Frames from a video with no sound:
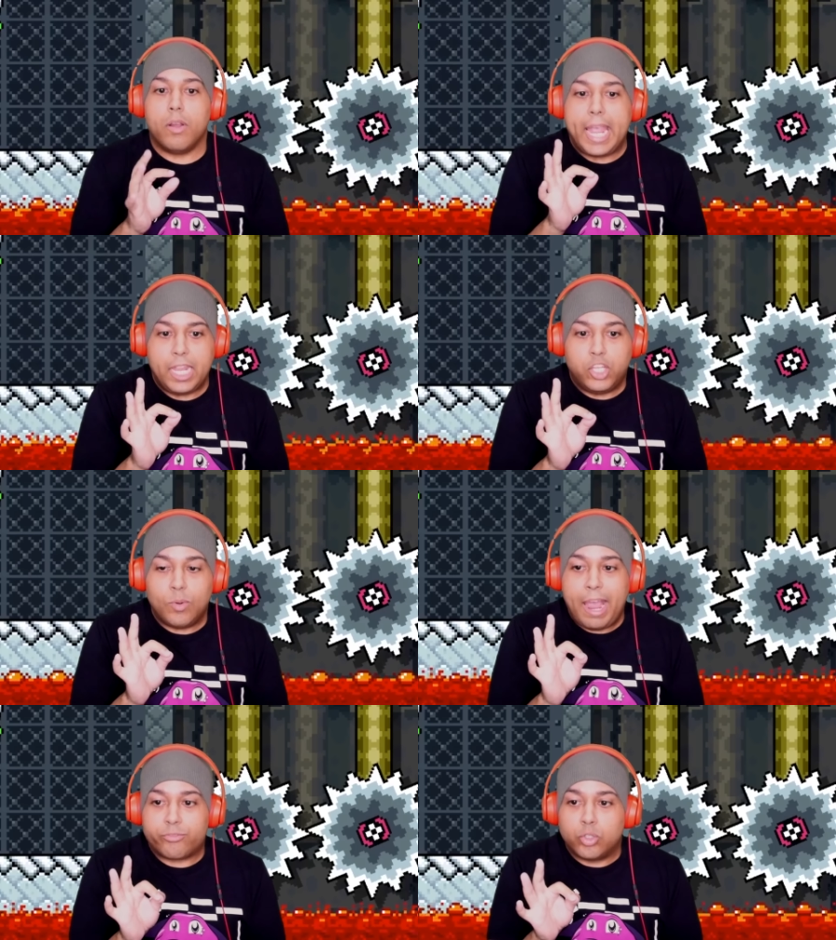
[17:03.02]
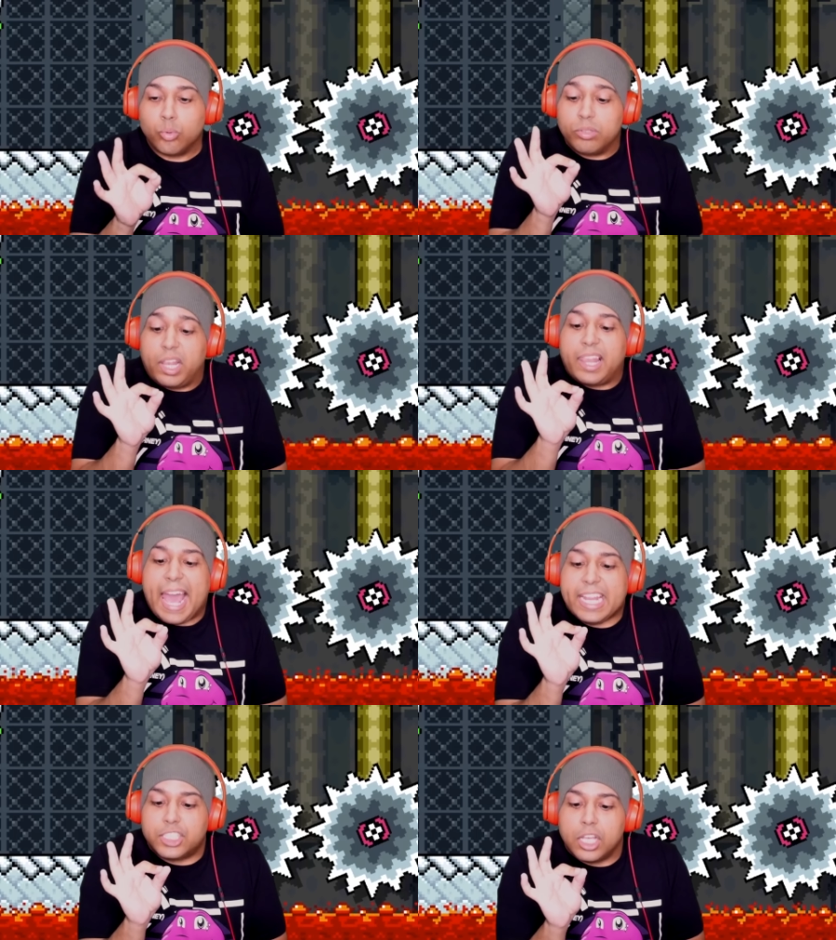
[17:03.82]
Okay, you have to do
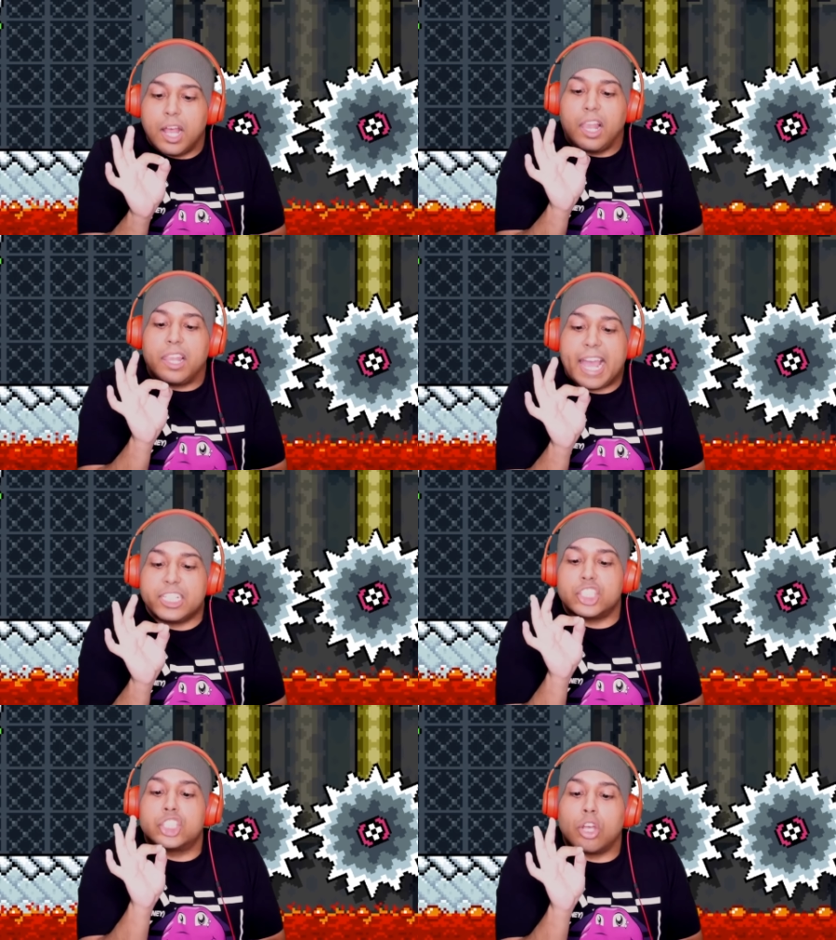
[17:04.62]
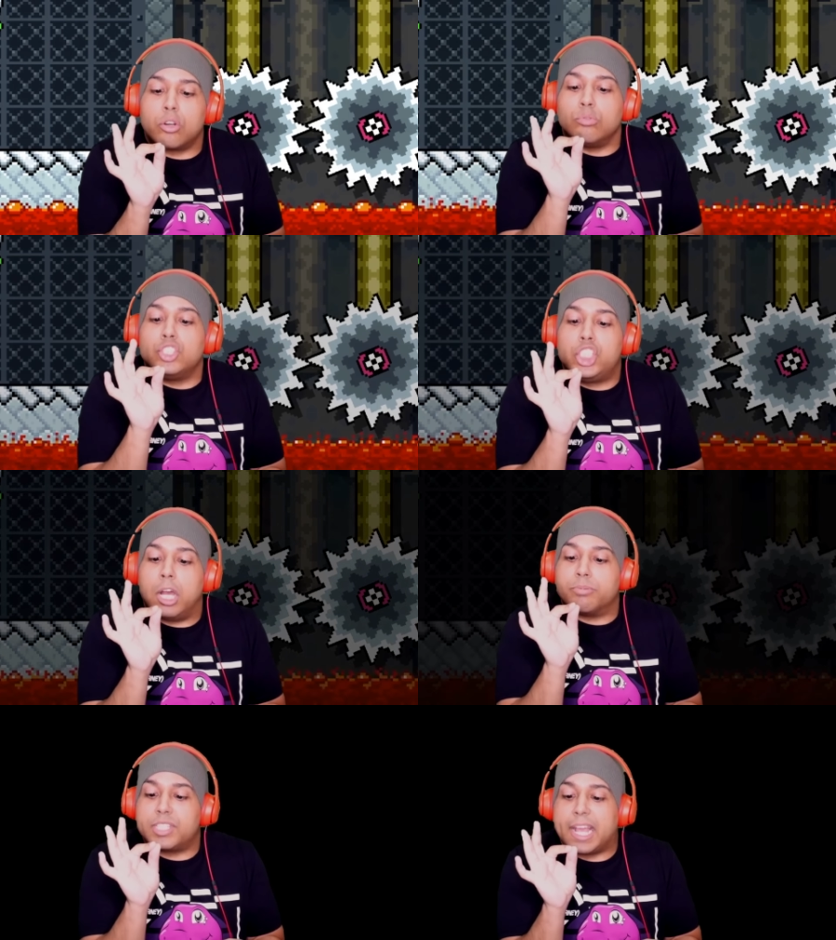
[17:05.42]
light, light, subtle
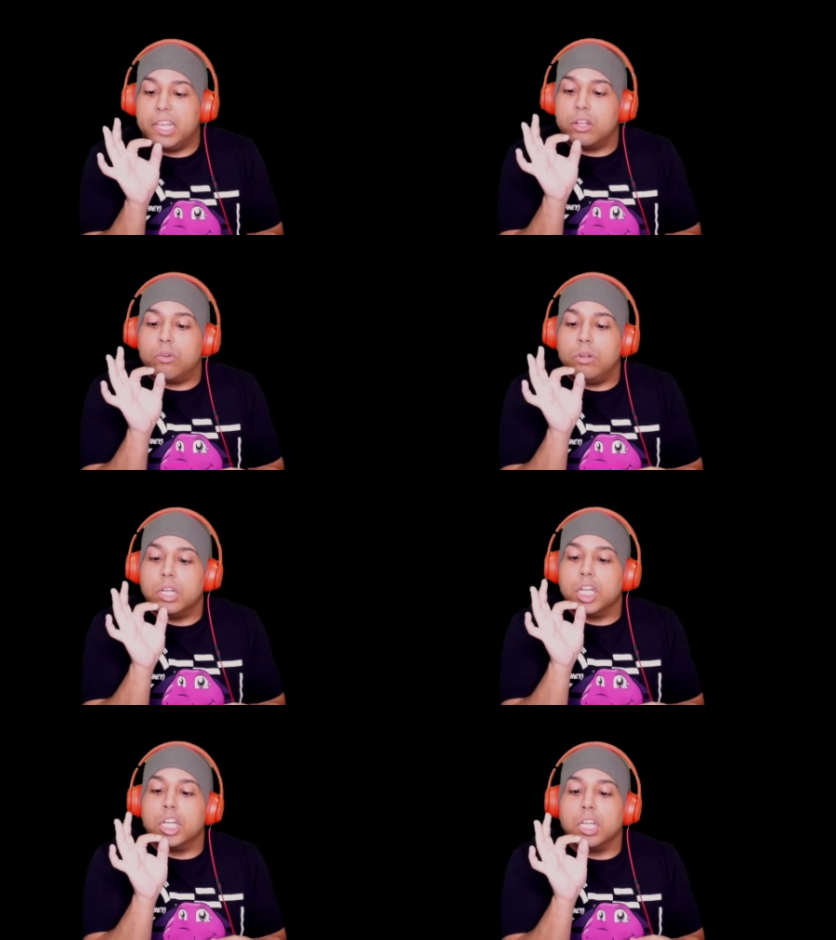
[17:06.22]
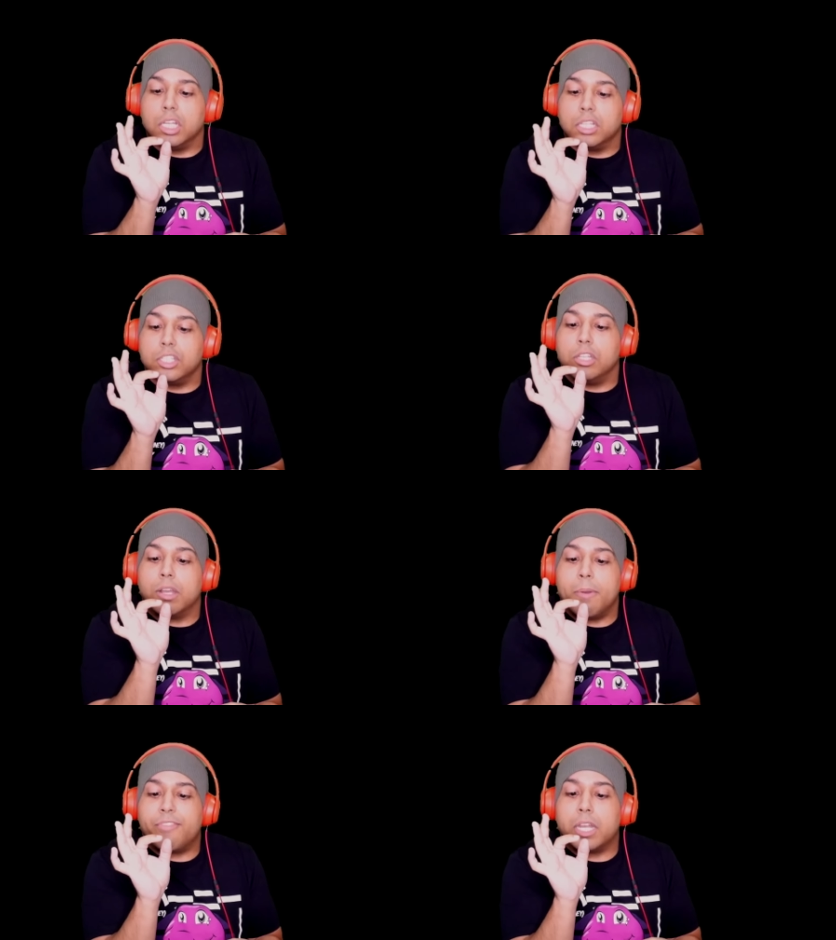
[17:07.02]
jumps. Like a little...
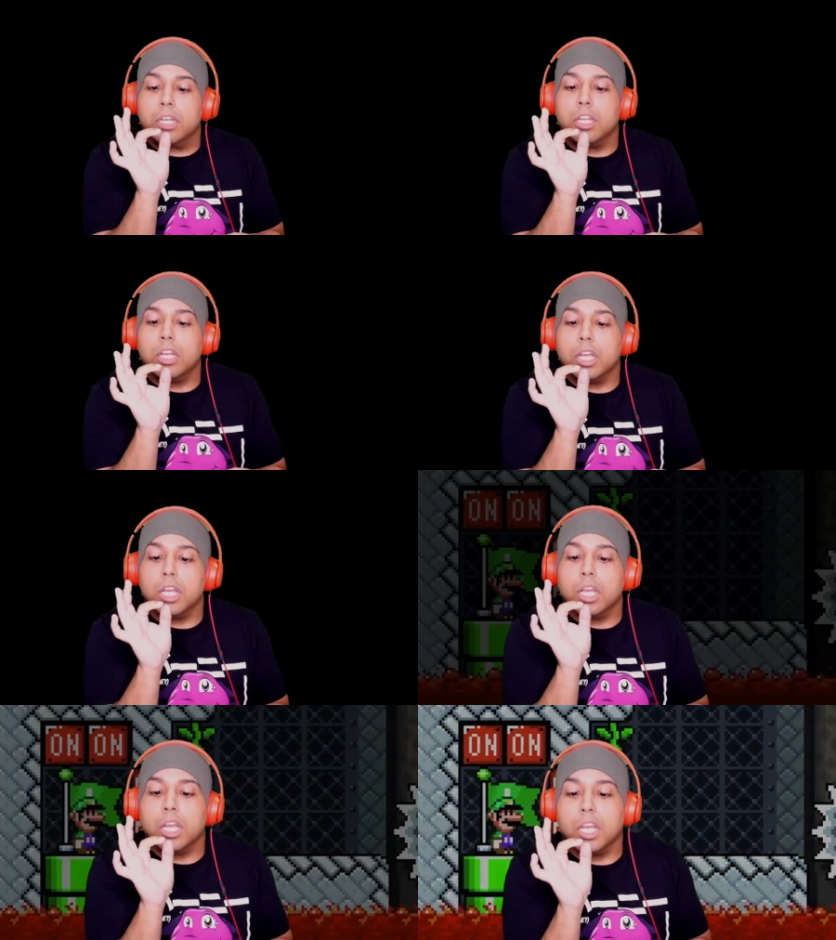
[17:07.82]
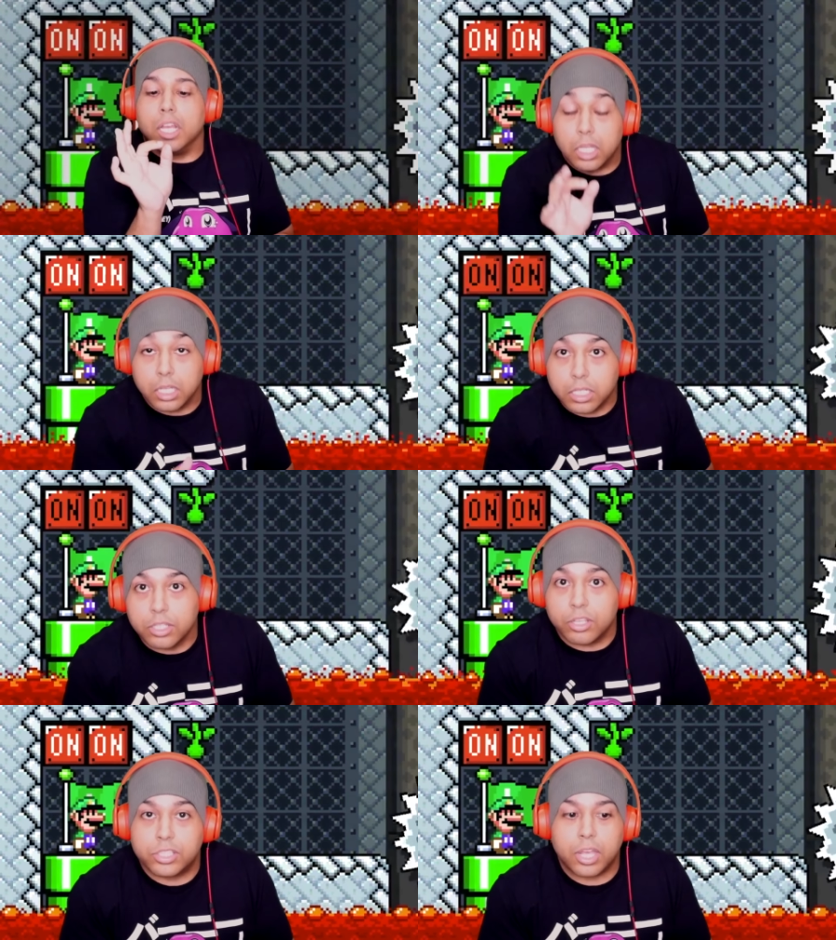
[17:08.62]
Look at my finger. You